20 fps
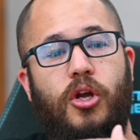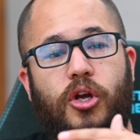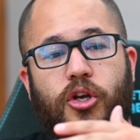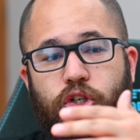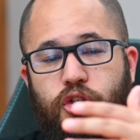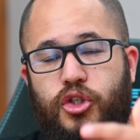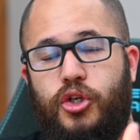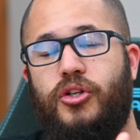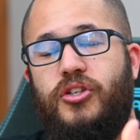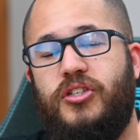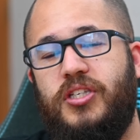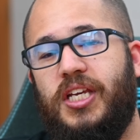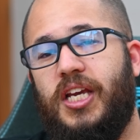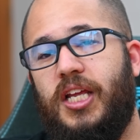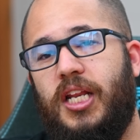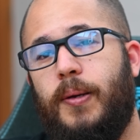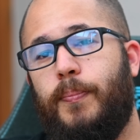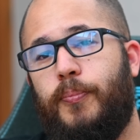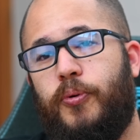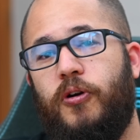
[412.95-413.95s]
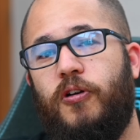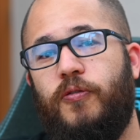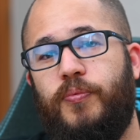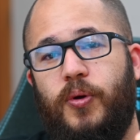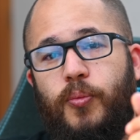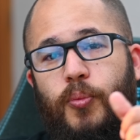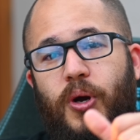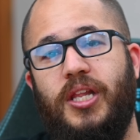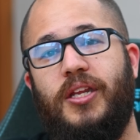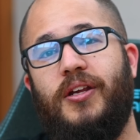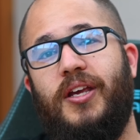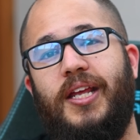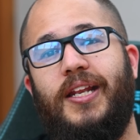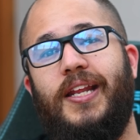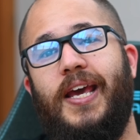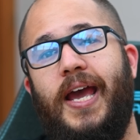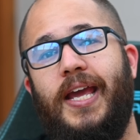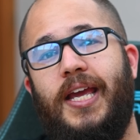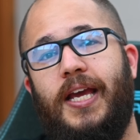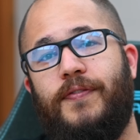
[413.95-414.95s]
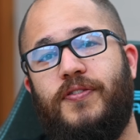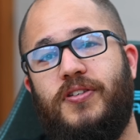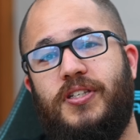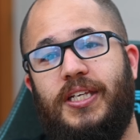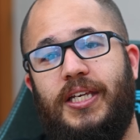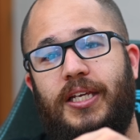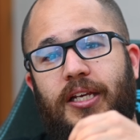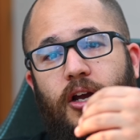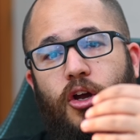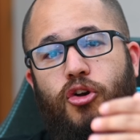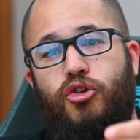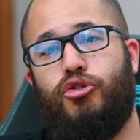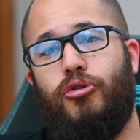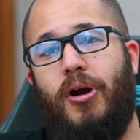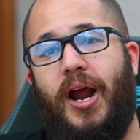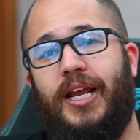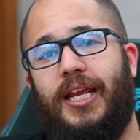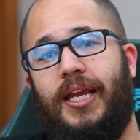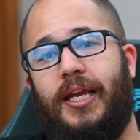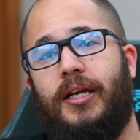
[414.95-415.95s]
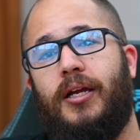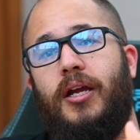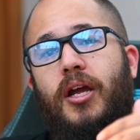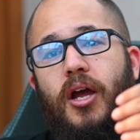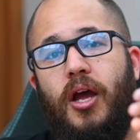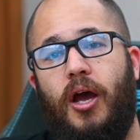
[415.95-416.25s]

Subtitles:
should see an improvement when you're in AFC and tracking